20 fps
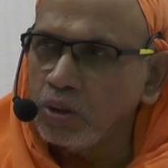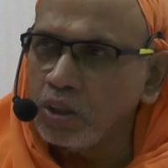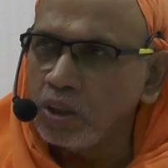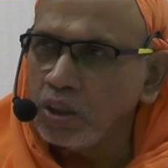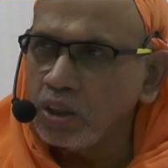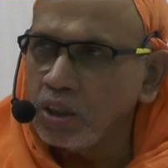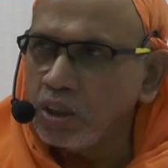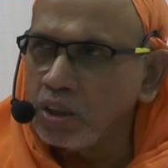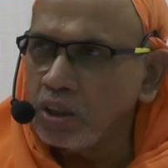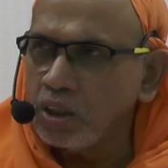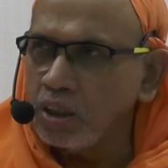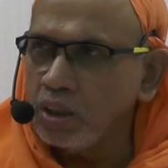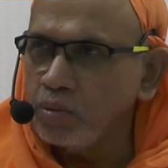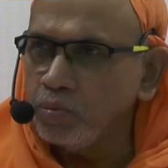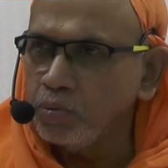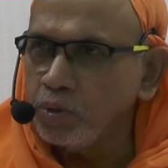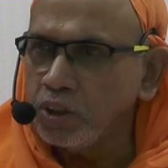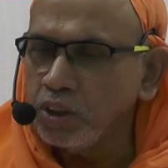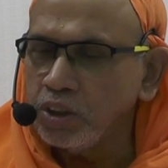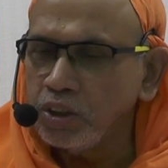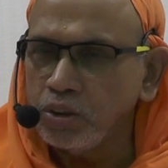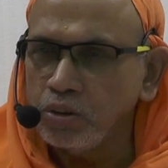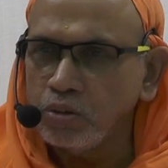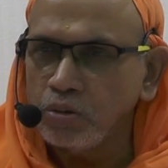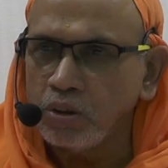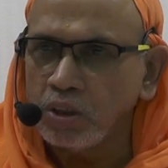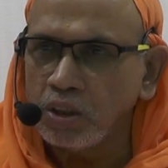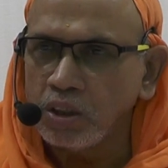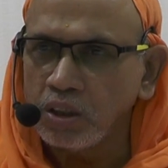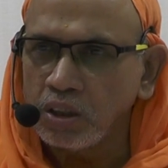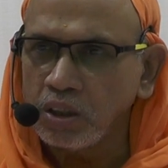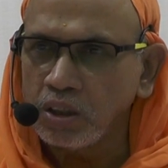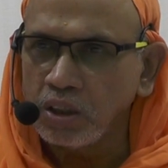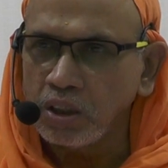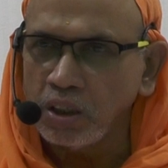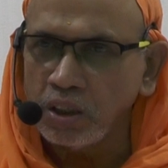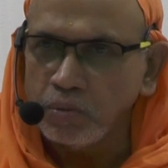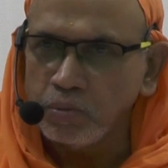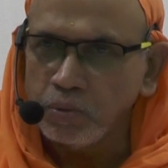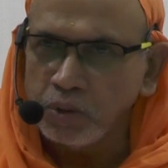another calamity into another
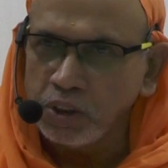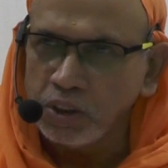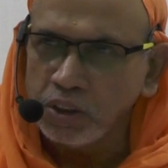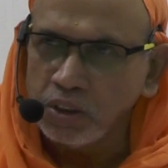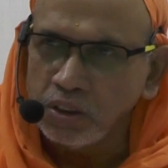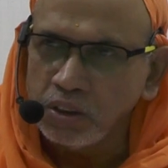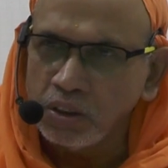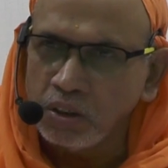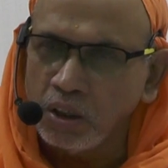calamity,